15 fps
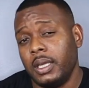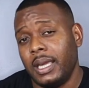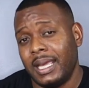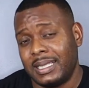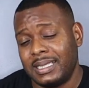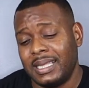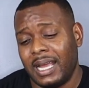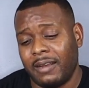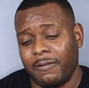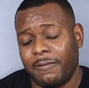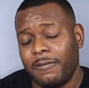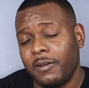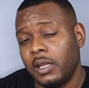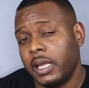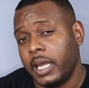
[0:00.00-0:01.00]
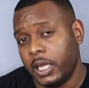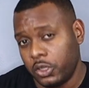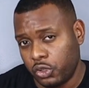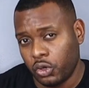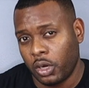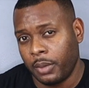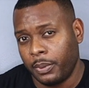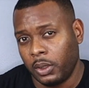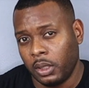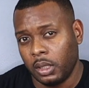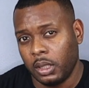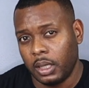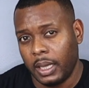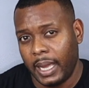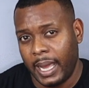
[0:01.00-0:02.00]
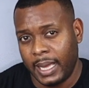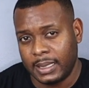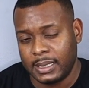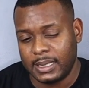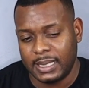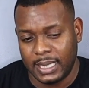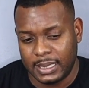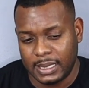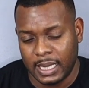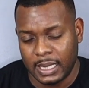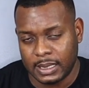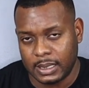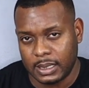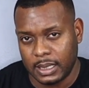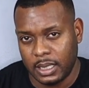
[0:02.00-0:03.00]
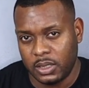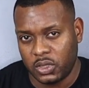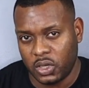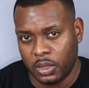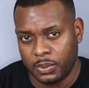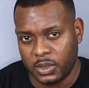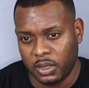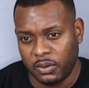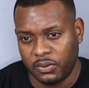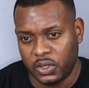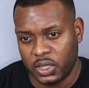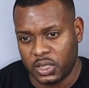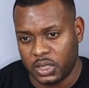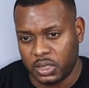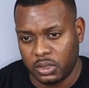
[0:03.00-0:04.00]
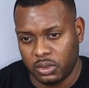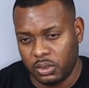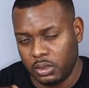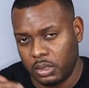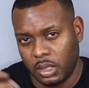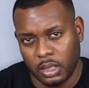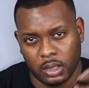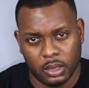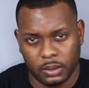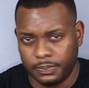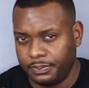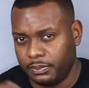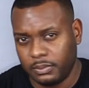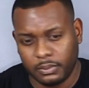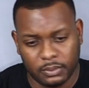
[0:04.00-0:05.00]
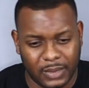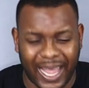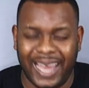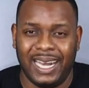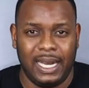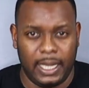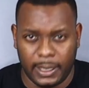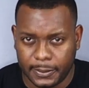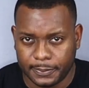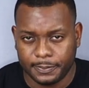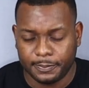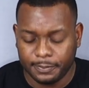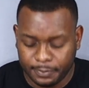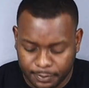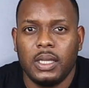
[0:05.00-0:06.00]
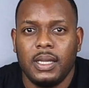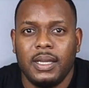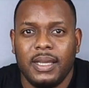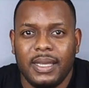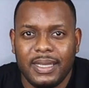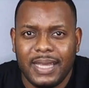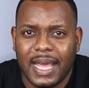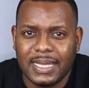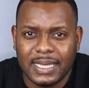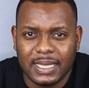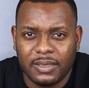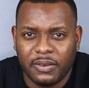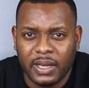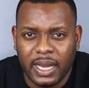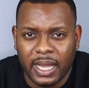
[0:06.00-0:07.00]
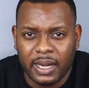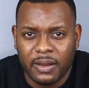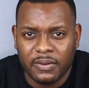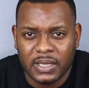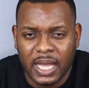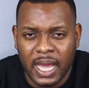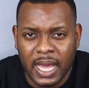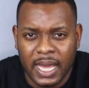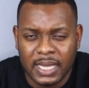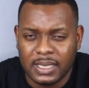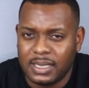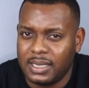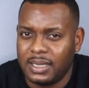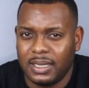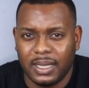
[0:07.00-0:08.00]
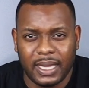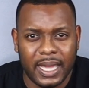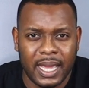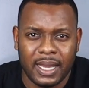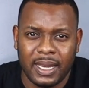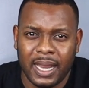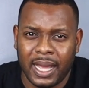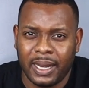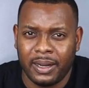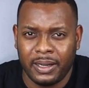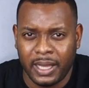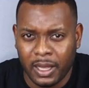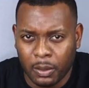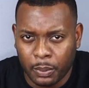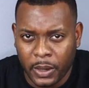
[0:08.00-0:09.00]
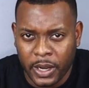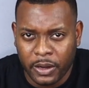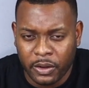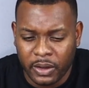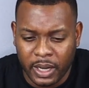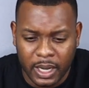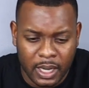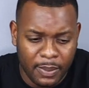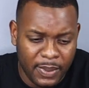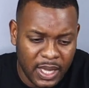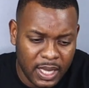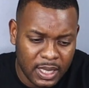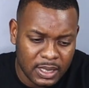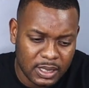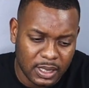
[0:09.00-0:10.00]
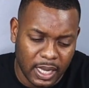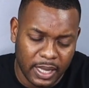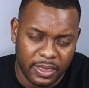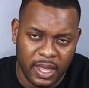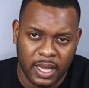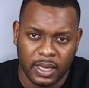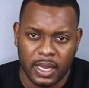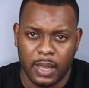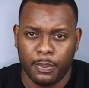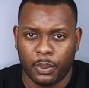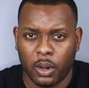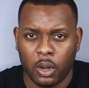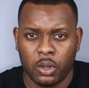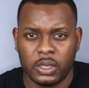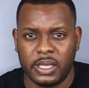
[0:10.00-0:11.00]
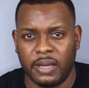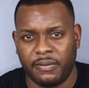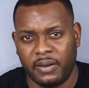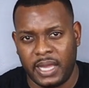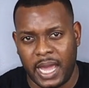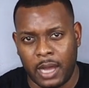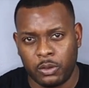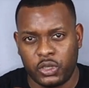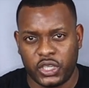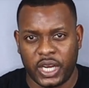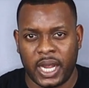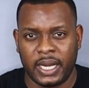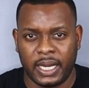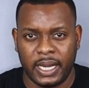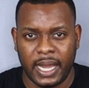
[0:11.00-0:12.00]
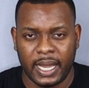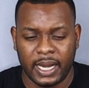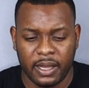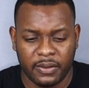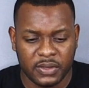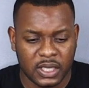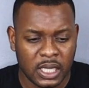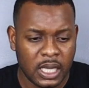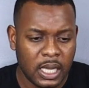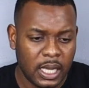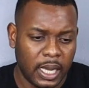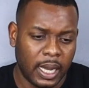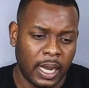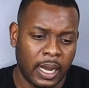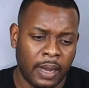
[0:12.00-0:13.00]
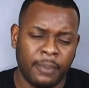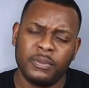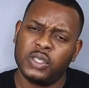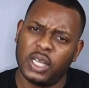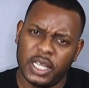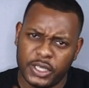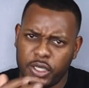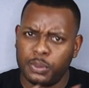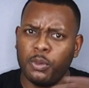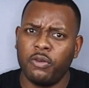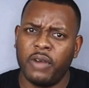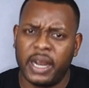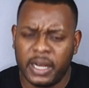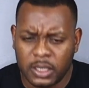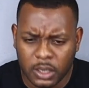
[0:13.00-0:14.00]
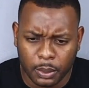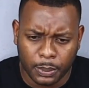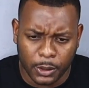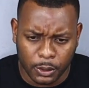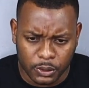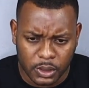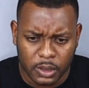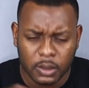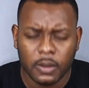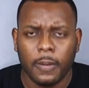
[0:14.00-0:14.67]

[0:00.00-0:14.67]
it's not fully enjoyable at 6S in terms of just the handling. That's it for negatives, guys. Again, not a deal breaker in any means. I think the pros definitely outshine the negatives. So let's just move right into the pros.